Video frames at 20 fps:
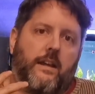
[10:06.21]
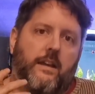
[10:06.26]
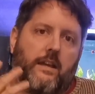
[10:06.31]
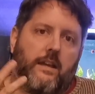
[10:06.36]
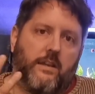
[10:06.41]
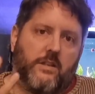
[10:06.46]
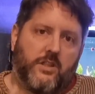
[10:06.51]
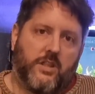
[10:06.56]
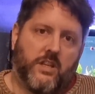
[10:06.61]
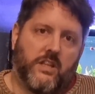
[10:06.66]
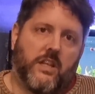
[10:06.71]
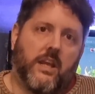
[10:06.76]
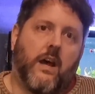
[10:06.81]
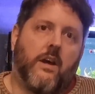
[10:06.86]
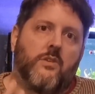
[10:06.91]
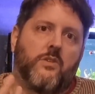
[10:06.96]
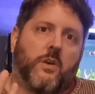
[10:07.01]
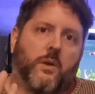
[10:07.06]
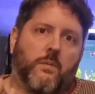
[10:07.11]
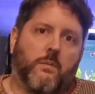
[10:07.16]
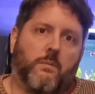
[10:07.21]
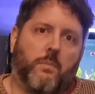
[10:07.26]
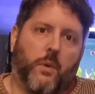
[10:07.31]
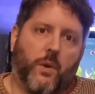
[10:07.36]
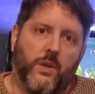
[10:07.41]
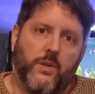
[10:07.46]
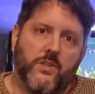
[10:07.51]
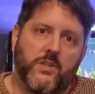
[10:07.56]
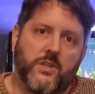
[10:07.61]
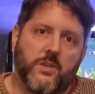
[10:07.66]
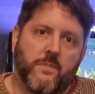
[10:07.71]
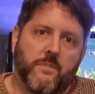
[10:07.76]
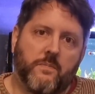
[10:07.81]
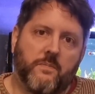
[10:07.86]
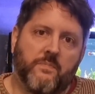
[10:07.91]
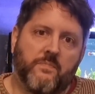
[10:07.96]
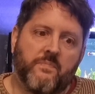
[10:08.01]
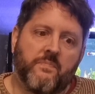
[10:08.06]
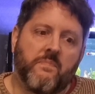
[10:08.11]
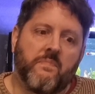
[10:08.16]
exit out on points
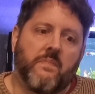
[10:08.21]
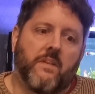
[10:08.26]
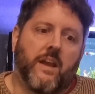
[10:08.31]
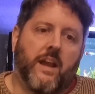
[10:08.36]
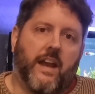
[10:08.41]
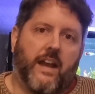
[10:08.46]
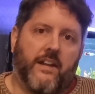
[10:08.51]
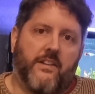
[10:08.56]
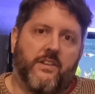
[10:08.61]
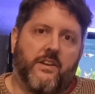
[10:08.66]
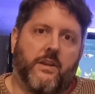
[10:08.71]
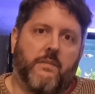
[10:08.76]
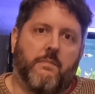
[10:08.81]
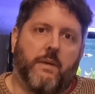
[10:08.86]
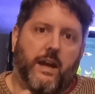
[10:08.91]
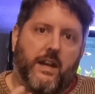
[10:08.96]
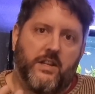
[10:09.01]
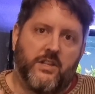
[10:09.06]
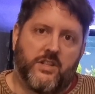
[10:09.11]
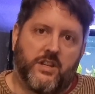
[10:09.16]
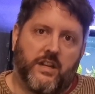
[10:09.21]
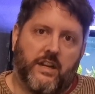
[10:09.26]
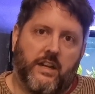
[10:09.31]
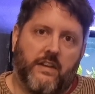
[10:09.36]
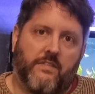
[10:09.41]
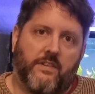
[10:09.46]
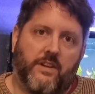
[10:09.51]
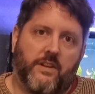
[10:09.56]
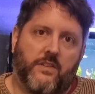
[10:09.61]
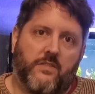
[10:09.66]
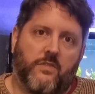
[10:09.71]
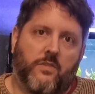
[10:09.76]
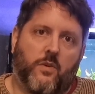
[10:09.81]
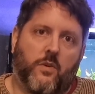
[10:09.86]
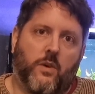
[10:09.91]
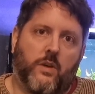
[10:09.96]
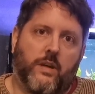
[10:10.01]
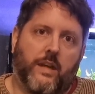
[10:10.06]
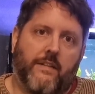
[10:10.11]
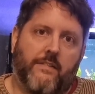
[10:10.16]
and remains relevant
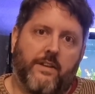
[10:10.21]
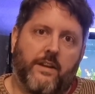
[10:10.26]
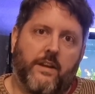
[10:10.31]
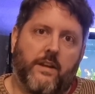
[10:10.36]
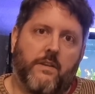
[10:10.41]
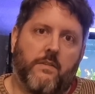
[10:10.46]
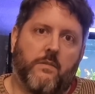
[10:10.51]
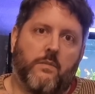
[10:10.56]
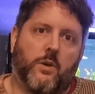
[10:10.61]
for another